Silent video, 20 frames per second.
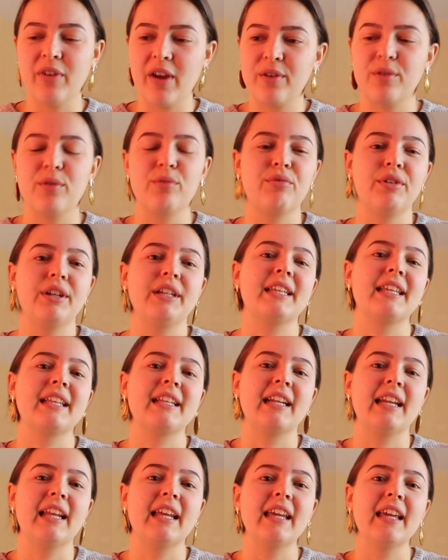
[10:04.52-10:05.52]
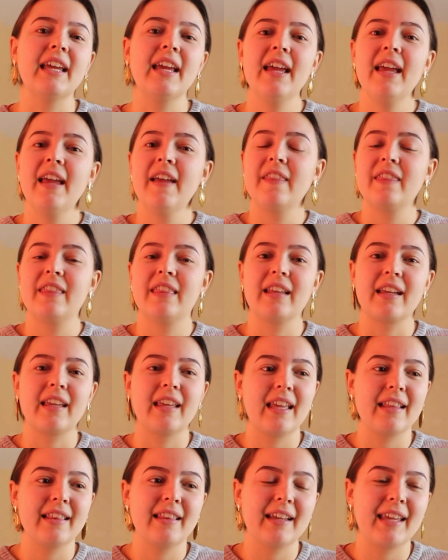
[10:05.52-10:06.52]
very recently.
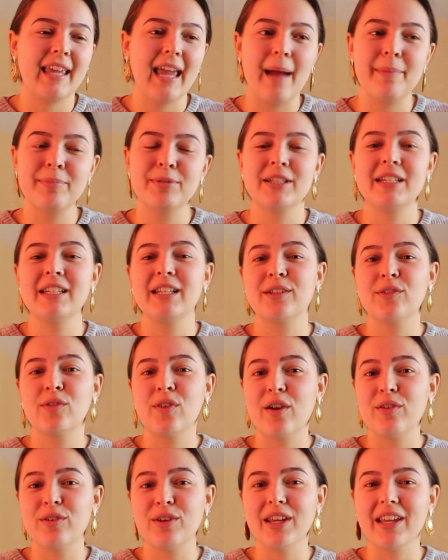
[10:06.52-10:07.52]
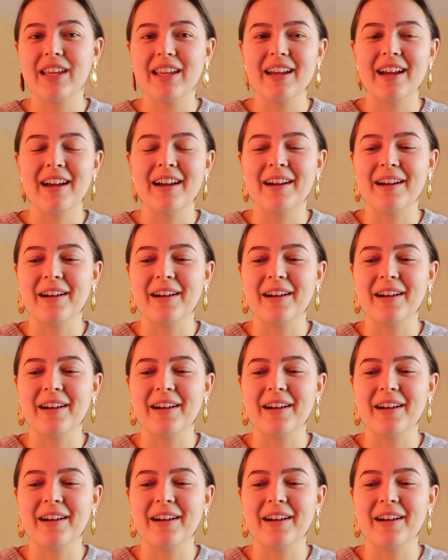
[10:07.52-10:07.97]
The captain is very